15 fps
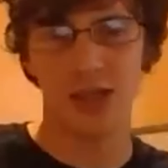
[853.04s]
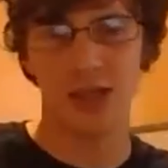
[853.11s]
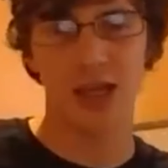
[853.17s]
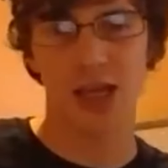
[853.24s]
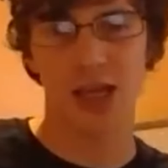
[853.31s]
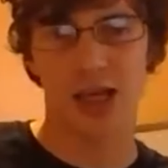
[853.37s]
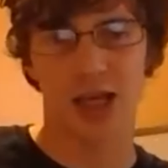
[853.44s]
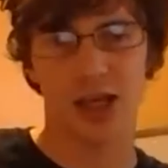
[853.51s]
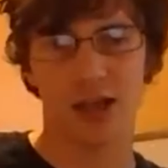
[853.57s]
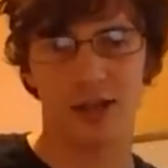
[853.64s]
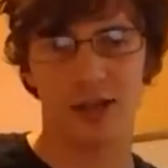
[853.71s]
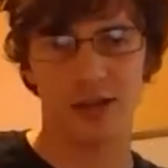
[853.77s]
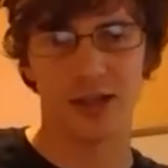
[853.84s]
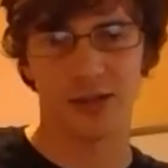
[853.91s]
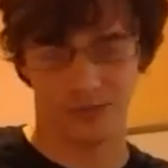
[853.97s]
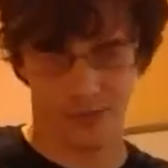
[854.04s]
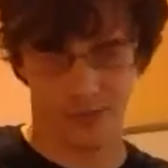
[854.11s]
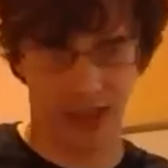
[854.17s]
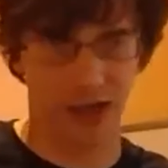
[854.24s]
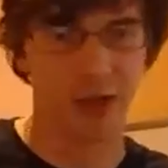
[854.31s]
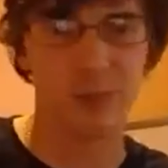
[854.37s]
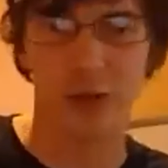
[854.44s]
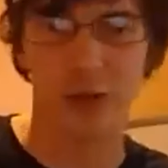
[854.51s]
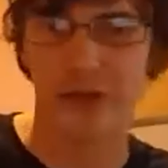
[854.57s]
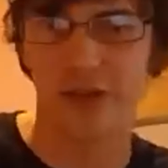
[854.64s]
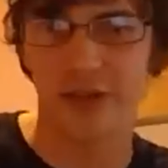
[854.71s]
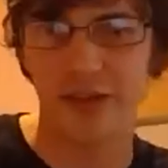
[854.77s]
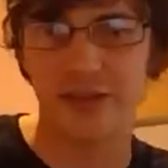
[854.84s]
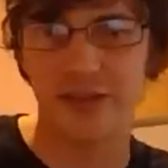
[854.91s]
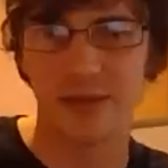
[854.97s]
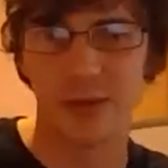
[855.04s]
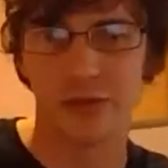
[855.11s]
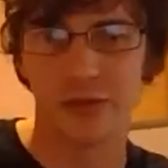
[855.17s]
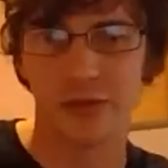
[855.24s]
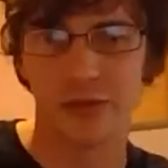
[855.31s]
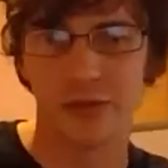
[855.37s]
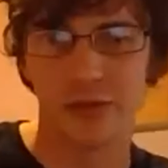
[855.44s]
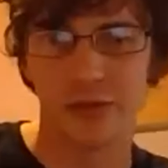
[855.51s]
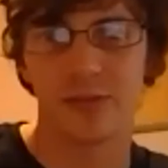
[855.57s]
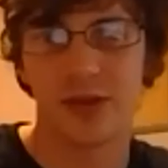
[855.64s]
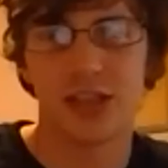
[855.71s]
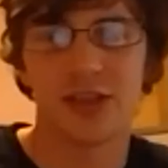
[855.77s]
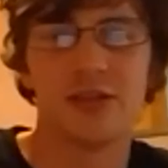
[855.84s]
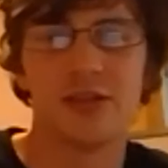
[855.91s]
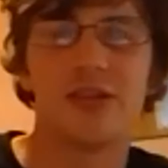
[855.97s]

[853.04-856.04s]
that hypothesis to build an approximation.